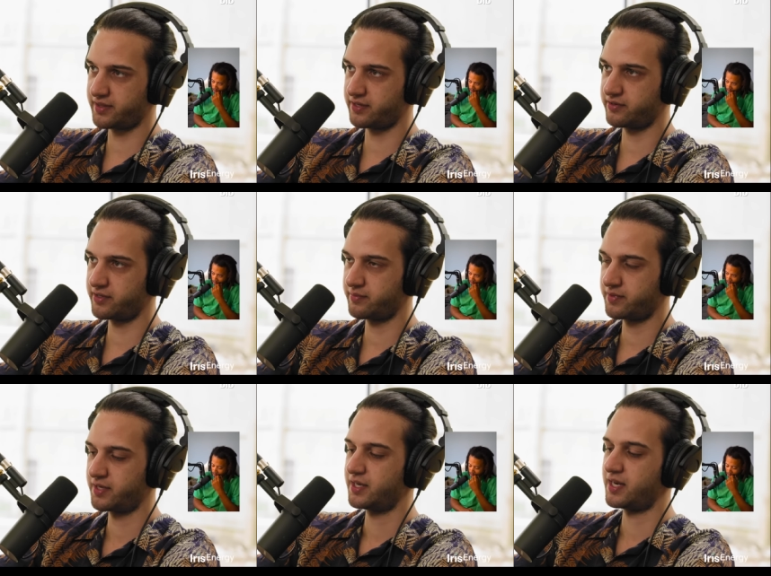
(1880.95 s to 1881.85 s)
Ethereum.
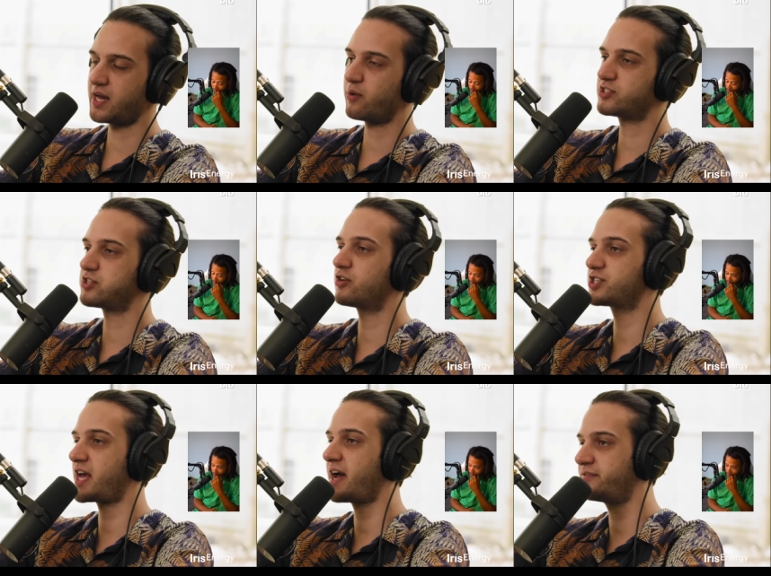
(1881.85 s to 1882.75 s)
Now it's
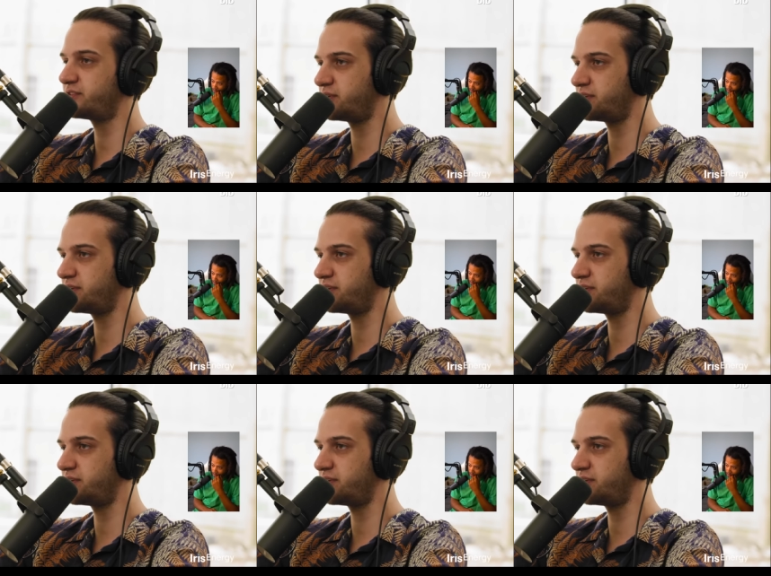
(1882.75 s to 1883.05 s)
launched after